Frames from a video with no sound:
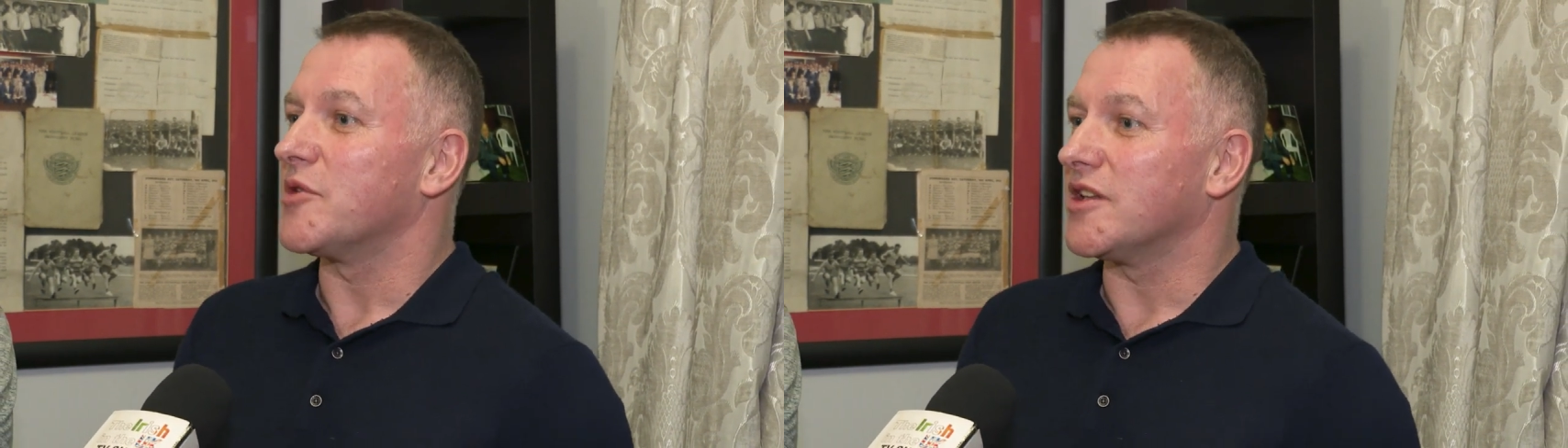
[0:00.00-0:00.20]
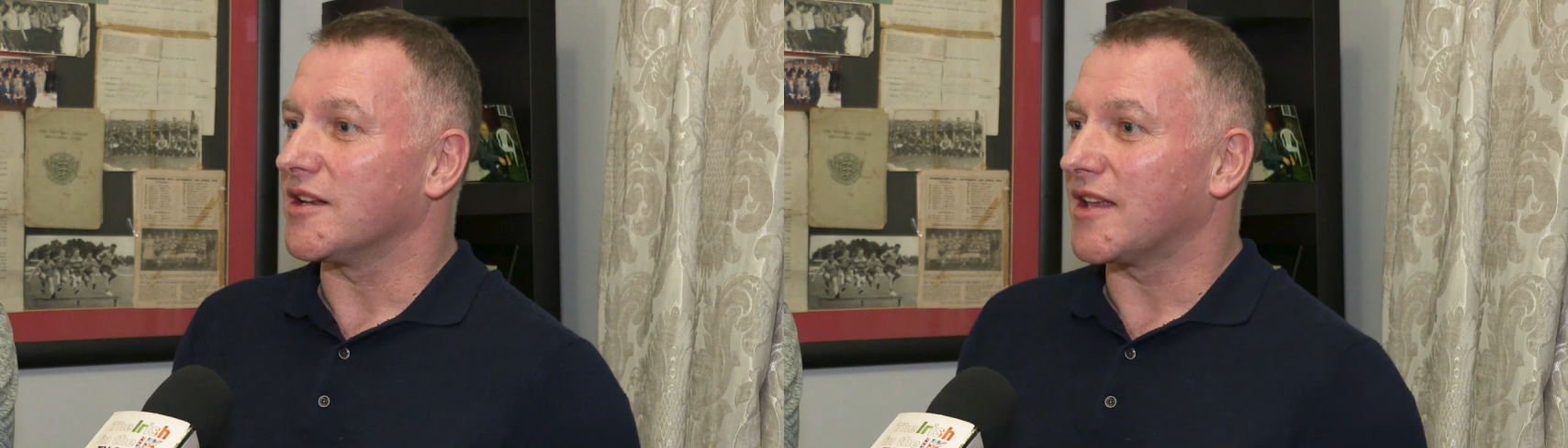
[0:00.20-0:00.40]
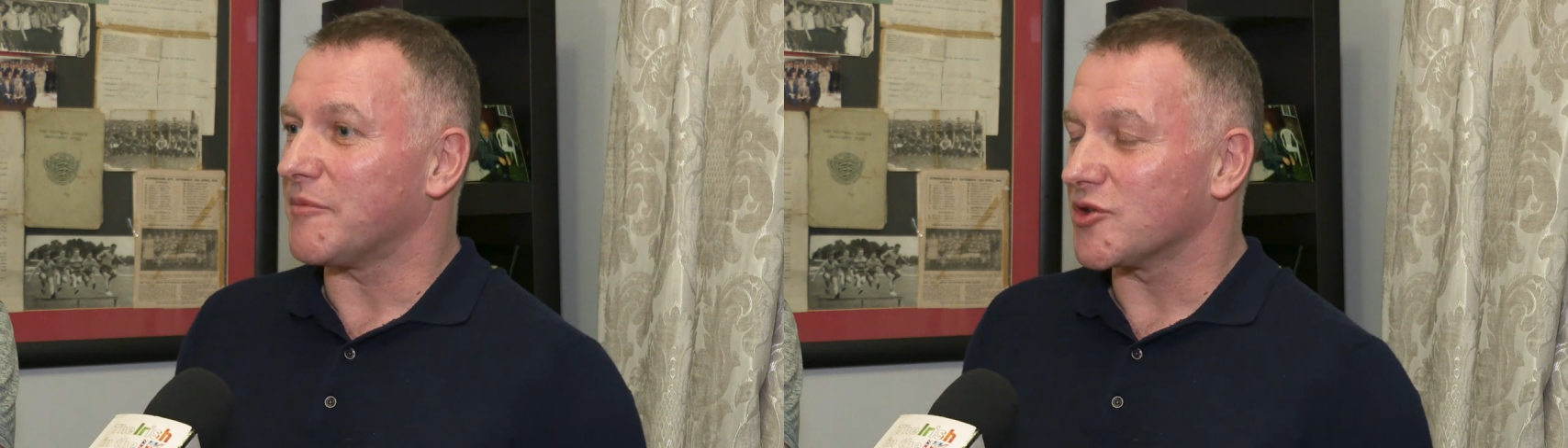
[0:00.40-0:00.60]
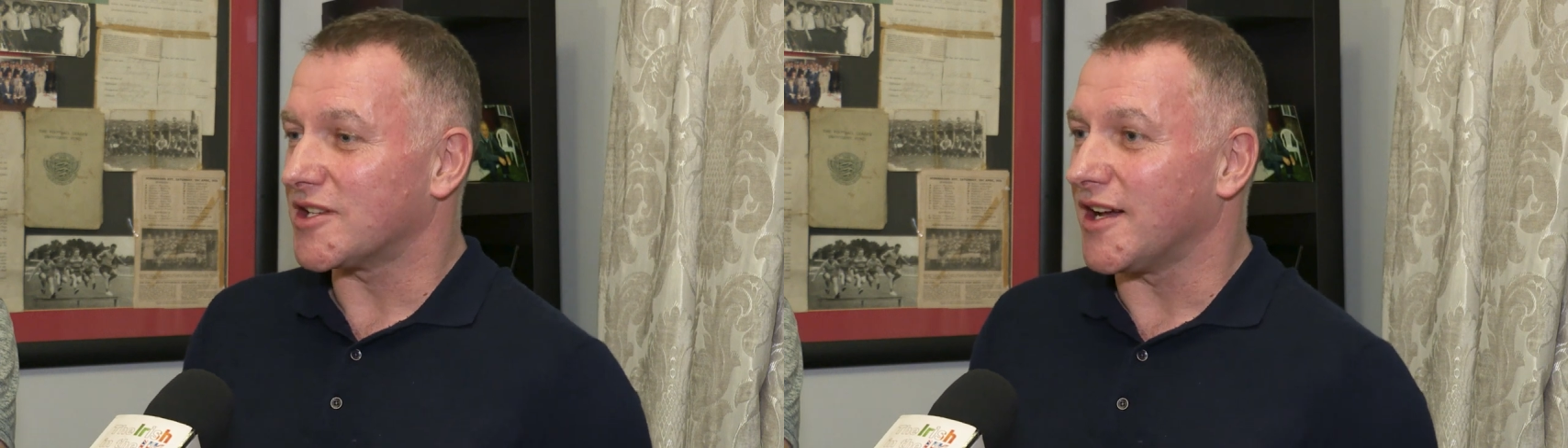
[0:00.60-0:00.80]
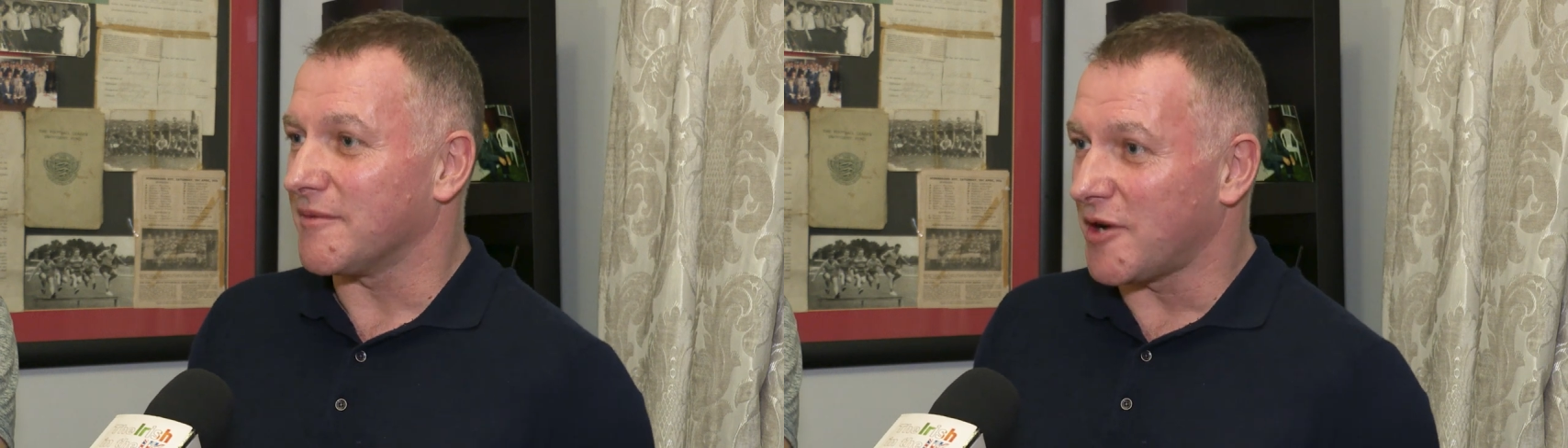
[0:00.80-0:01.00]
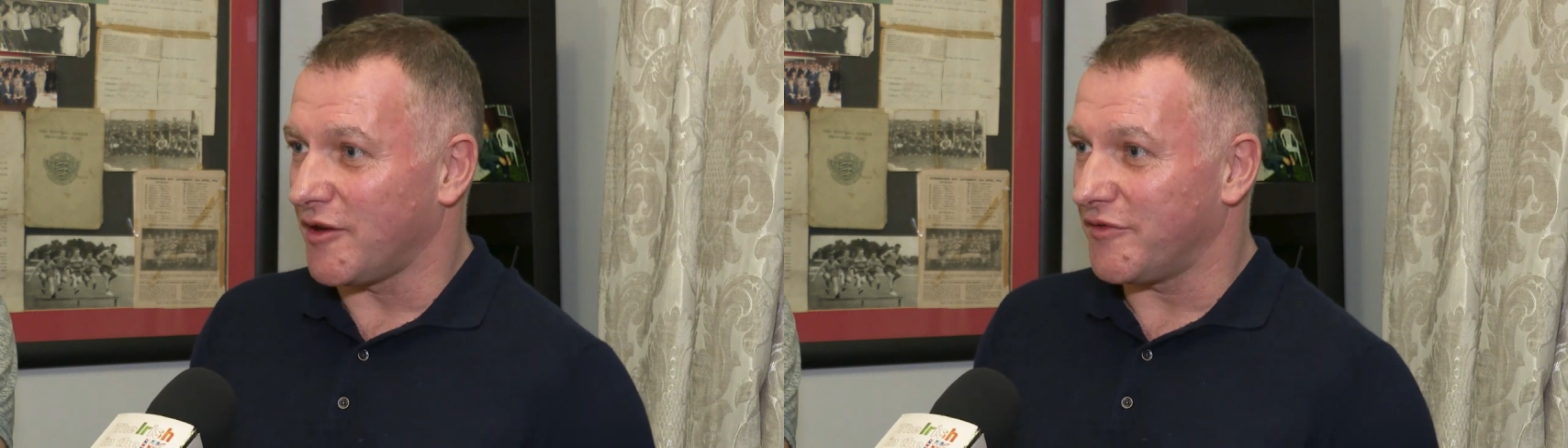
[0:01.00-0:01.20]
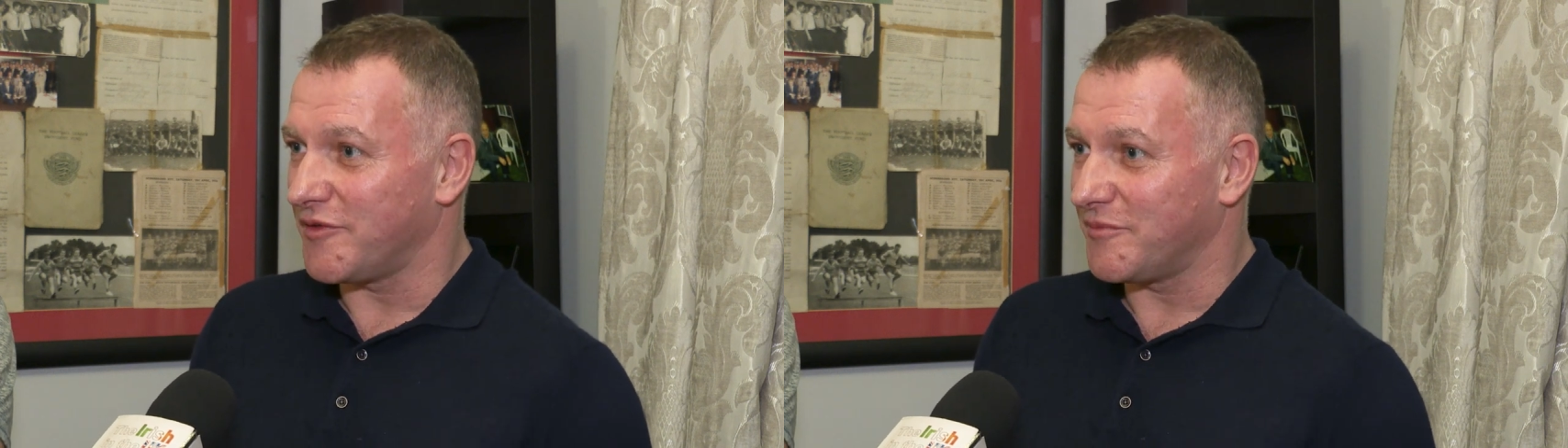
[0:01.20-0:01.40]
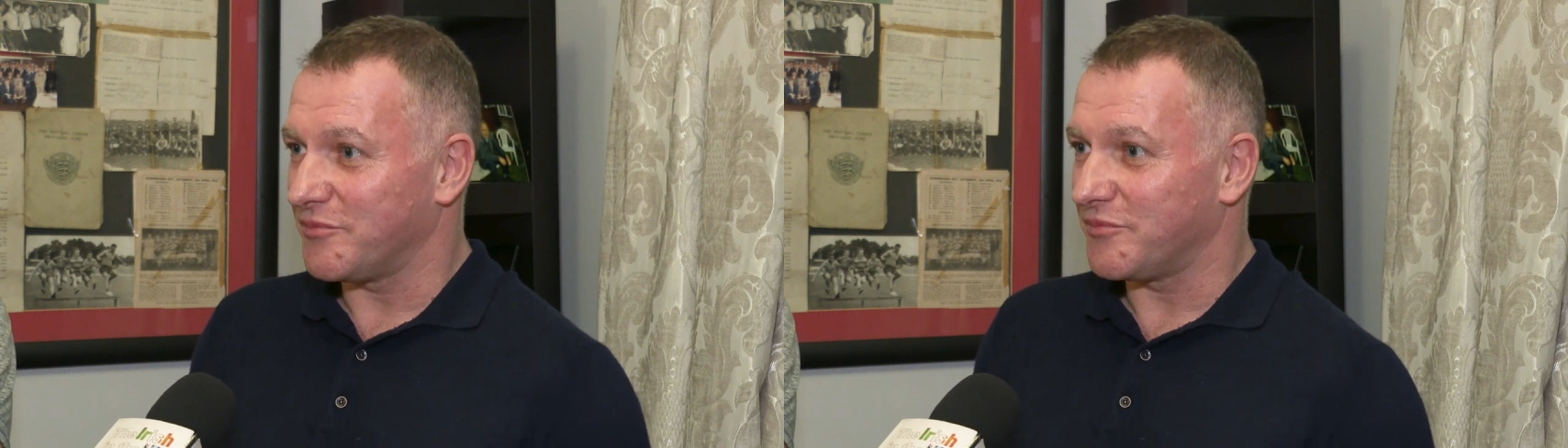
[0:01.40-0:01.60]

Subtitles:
but you didn't get much time off.